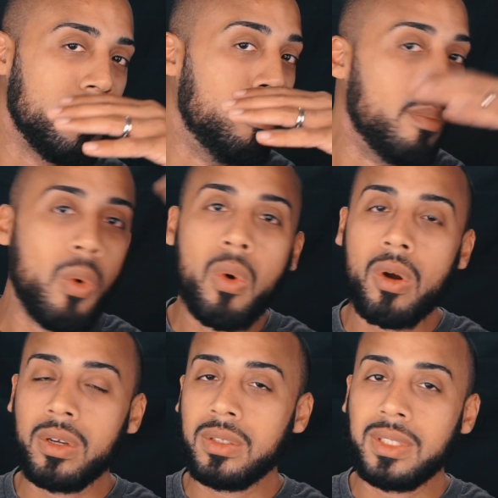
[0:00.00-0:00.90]

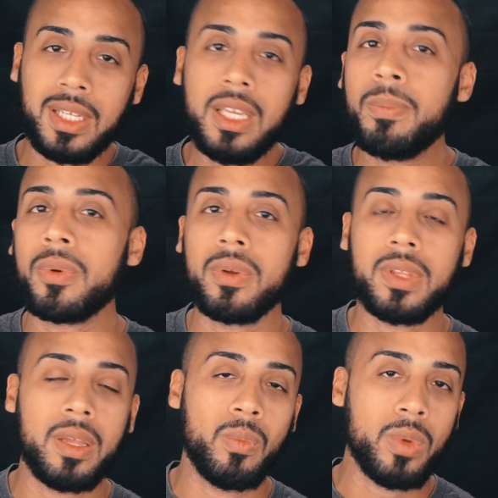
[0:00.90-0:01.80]
more deeper
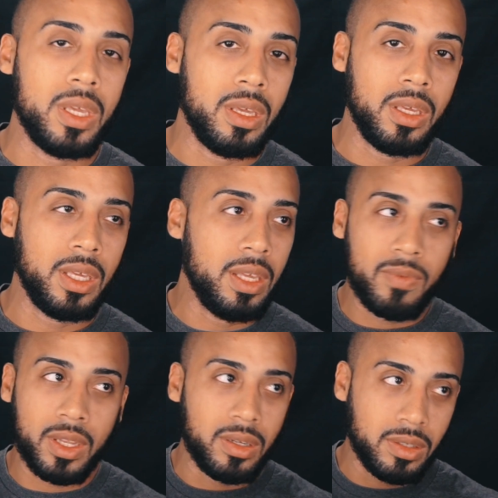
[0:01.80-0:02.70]
than we
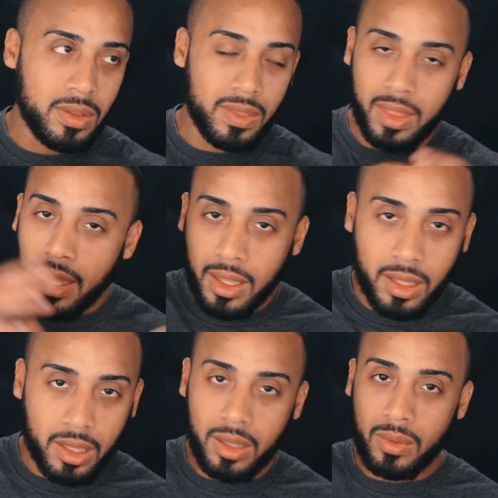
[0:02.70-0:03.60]
even
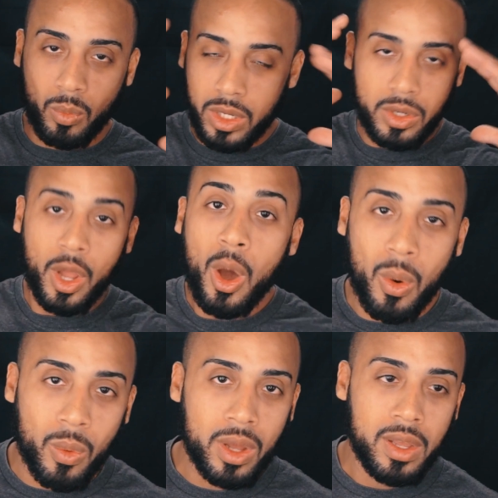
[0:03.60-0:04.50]
think we know.